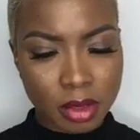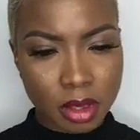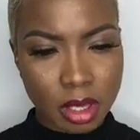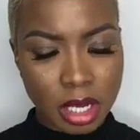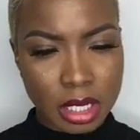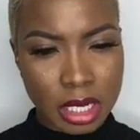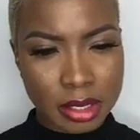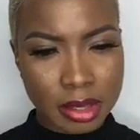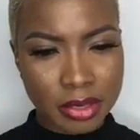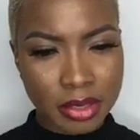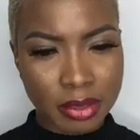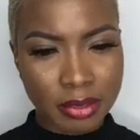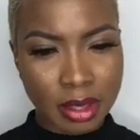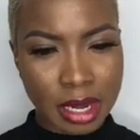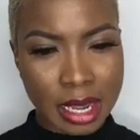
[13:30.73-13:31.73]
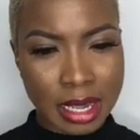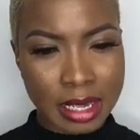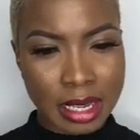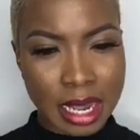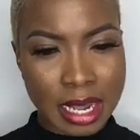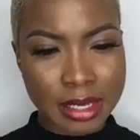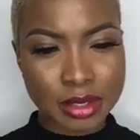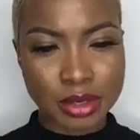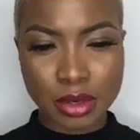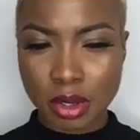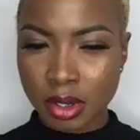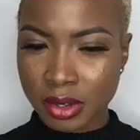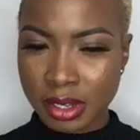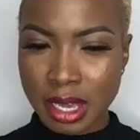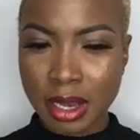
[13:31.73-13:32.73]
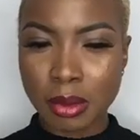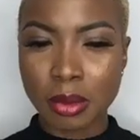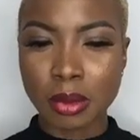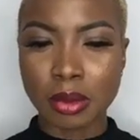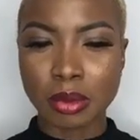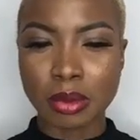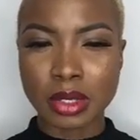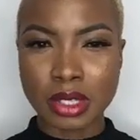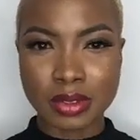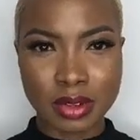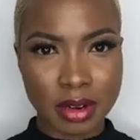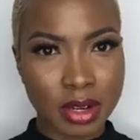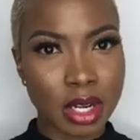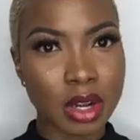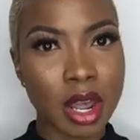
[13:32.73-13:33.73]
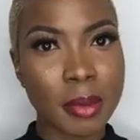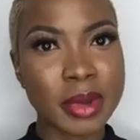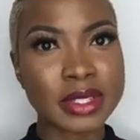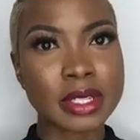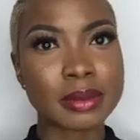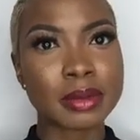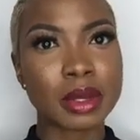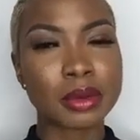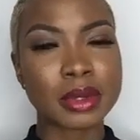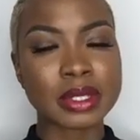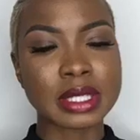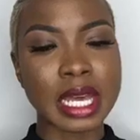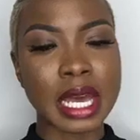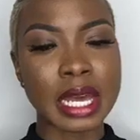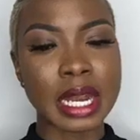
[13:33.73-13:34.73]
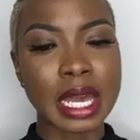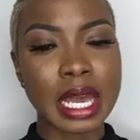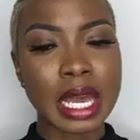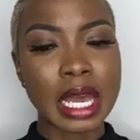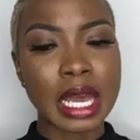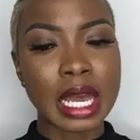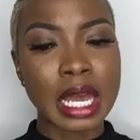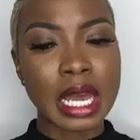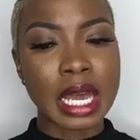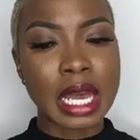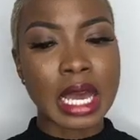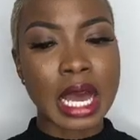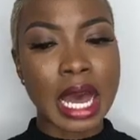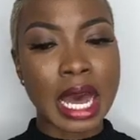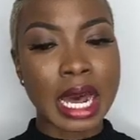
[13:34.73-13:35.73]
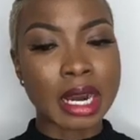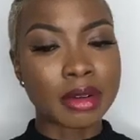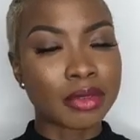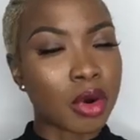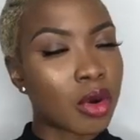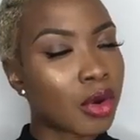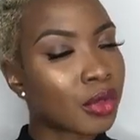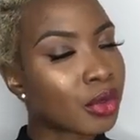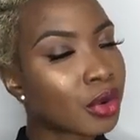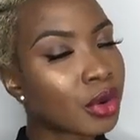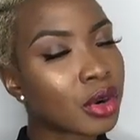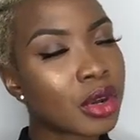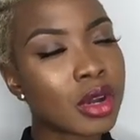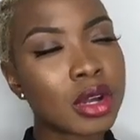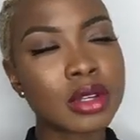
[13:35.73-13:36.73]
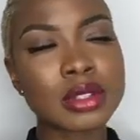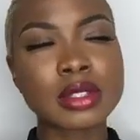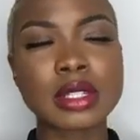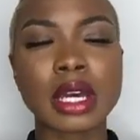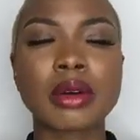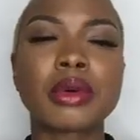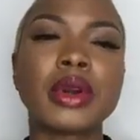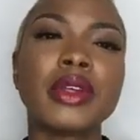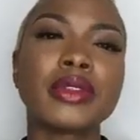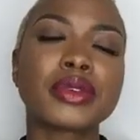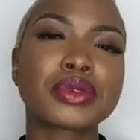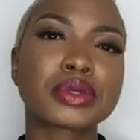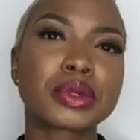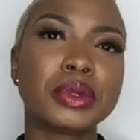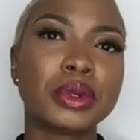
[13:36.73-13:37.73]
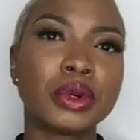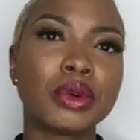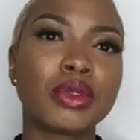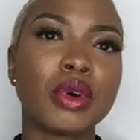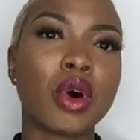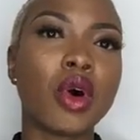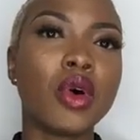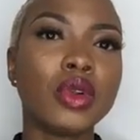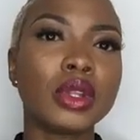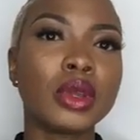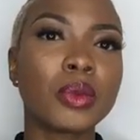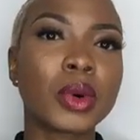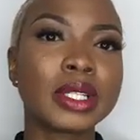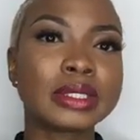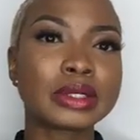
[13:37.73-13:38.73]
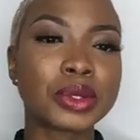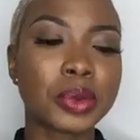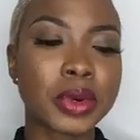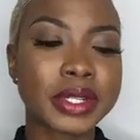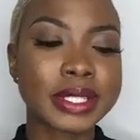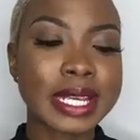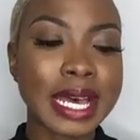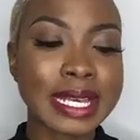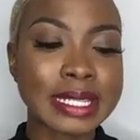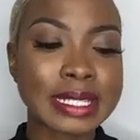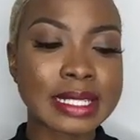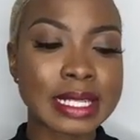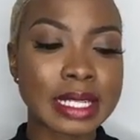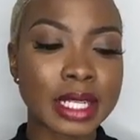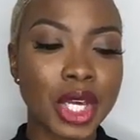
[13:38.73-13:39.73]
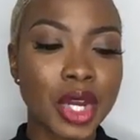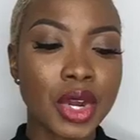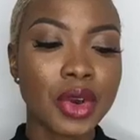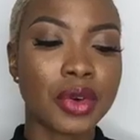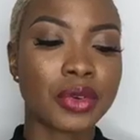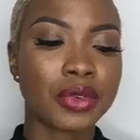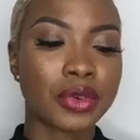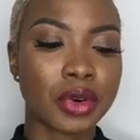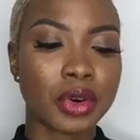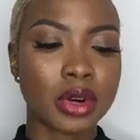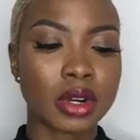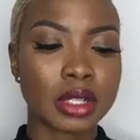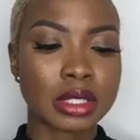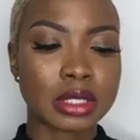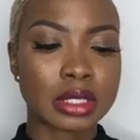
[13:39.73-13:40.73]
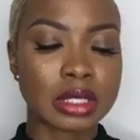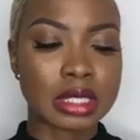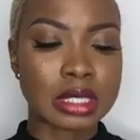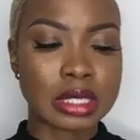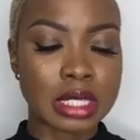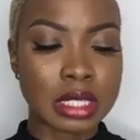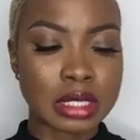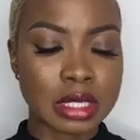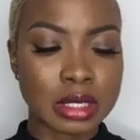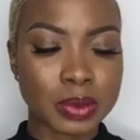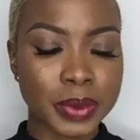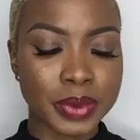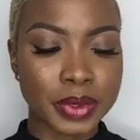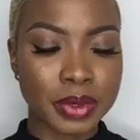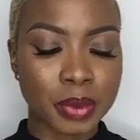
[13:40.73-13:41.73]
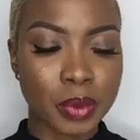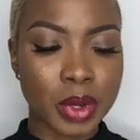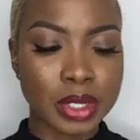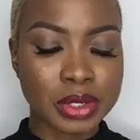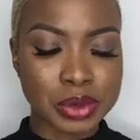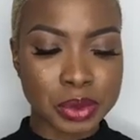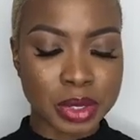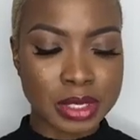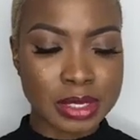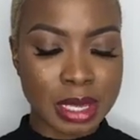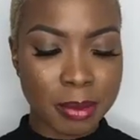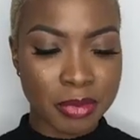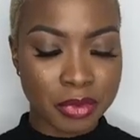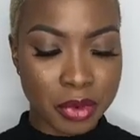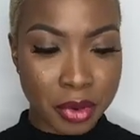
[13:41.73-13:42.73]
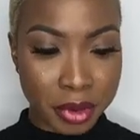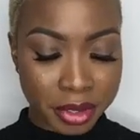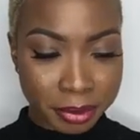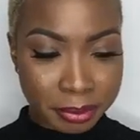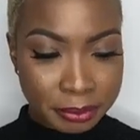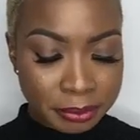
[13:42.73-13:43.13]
Another thing that I saw that was very alarming to me was that out of all the girls that were in the school, the only ones who were tested for diseases were the ones who stepped forward.